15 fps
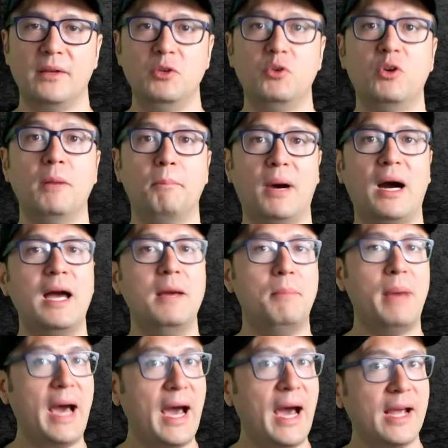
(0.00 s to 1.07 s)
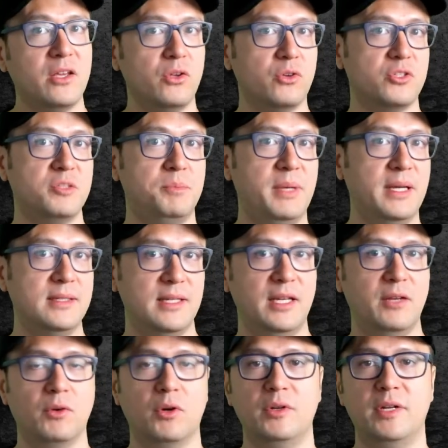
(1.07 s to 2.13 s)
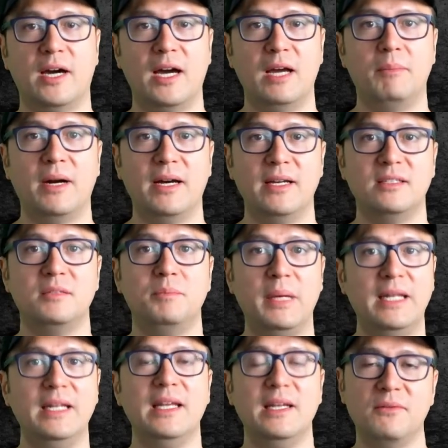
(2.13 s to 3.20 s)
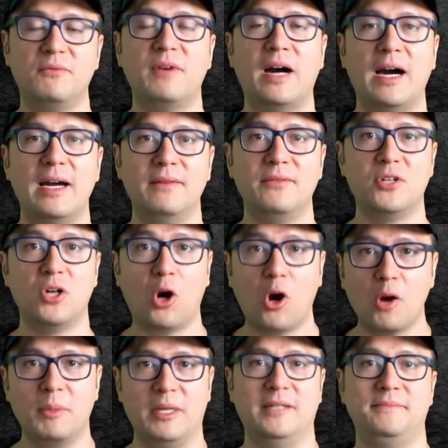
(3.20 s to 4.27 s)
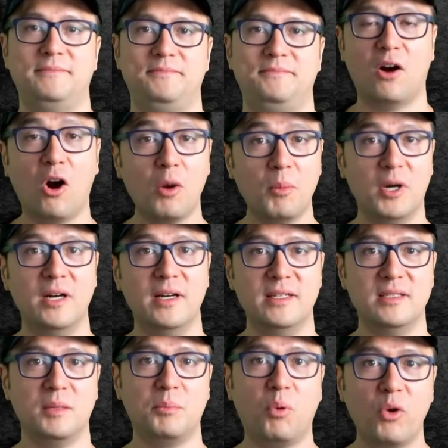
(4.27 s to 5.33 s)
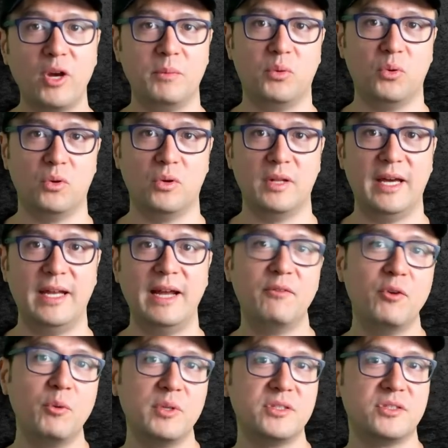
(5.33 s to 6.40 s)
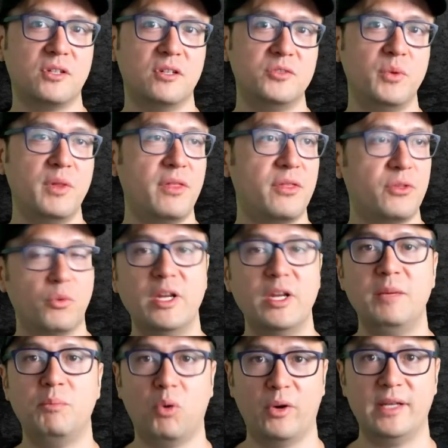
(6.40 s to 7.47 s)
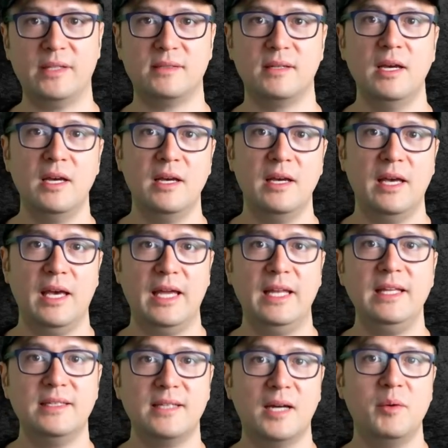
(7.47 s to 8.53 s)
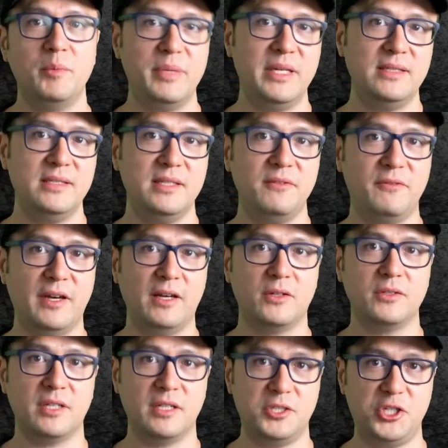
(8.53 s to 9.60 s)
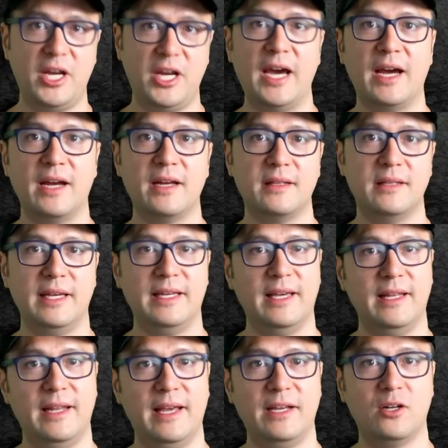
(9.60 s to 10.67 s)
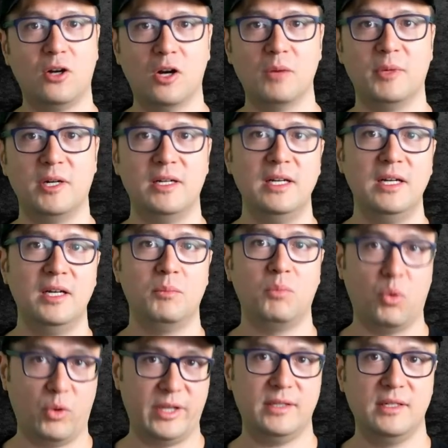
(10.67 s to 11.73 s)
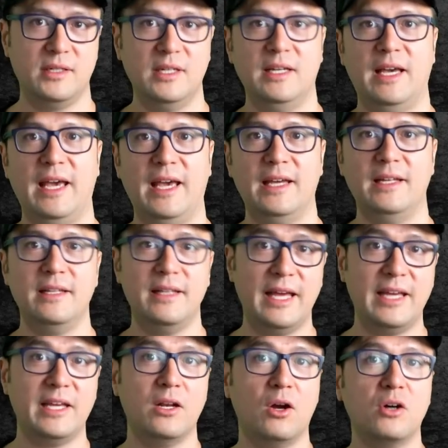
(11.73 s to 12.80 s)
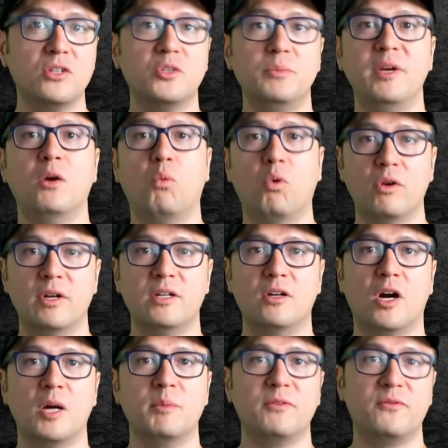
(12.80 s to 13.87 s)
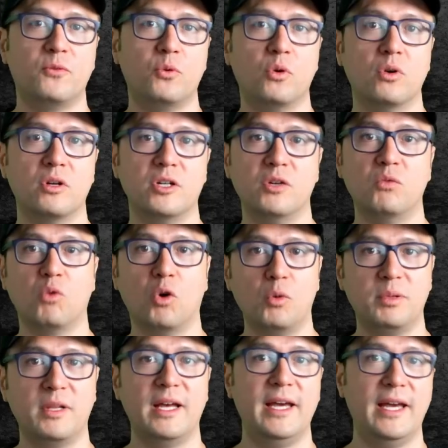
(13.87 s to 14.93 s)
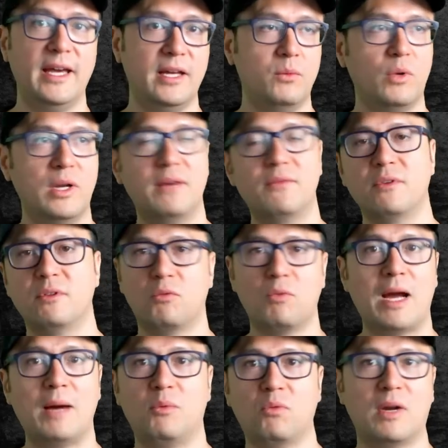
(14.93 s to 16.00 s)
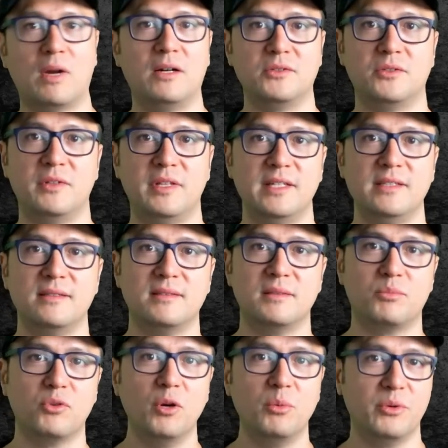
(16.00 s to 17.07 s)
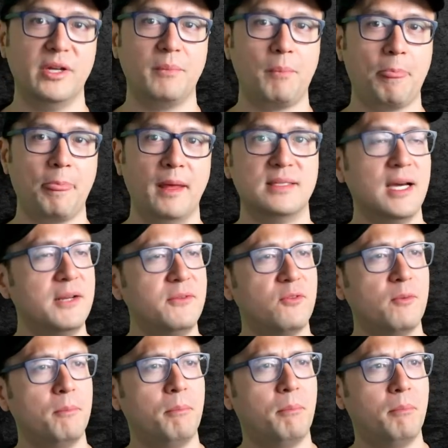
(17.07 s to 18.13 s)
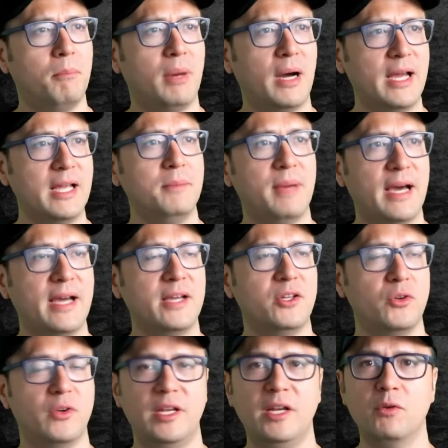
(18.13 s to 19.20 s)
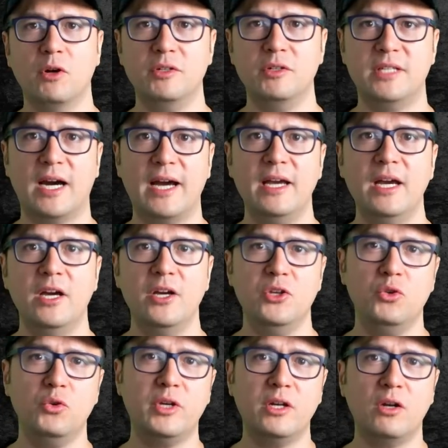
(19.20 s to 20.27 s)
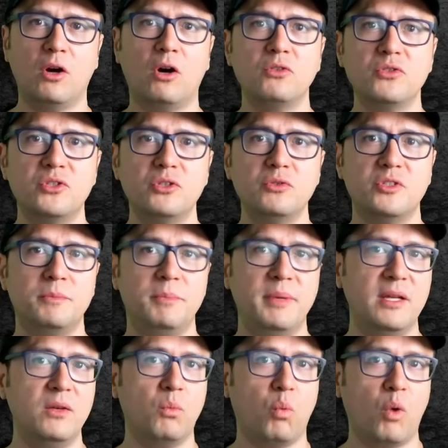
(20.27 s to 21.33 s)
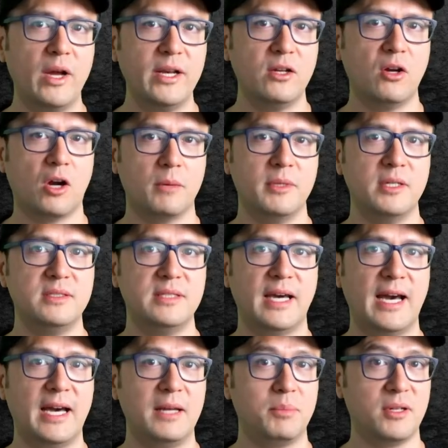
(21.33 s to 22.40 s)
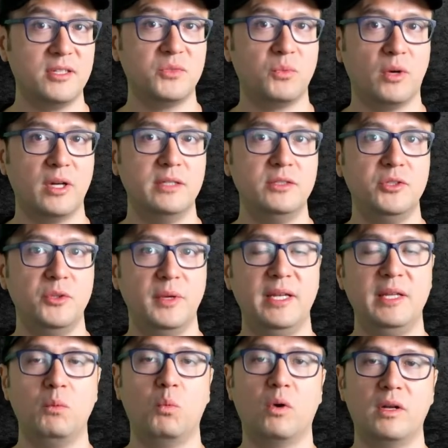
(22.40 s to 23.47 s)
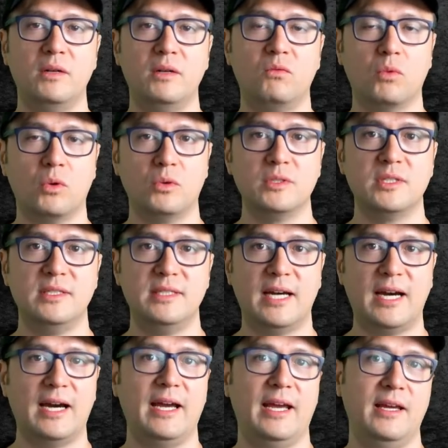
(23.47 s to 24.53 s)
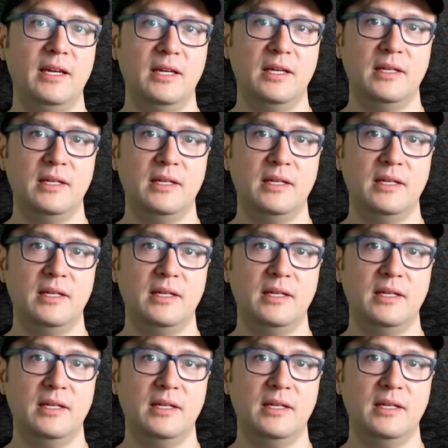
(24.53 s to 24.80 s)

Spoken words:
You can buy back your spent hero die by spending 5 karma. Karma is a point pool, and everyone starts with 3 points. Anytime a PC fails a check, they get a karma point. And they can also be awarded karma for good roleplay and whatever the Rabble Rouser thinks is appropriate. Aside from buying back your hero die, you can also spend 1 karma to add +1 to any 1 rolled die.